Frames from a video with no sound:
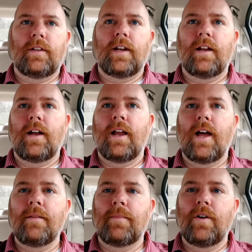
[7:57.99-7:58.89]
I, I,
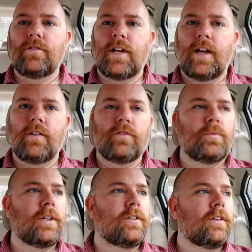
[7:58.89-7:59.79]
like Bojangles,
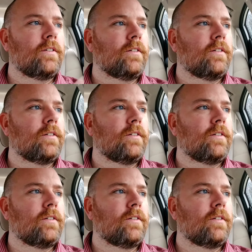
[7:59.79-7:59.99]
which is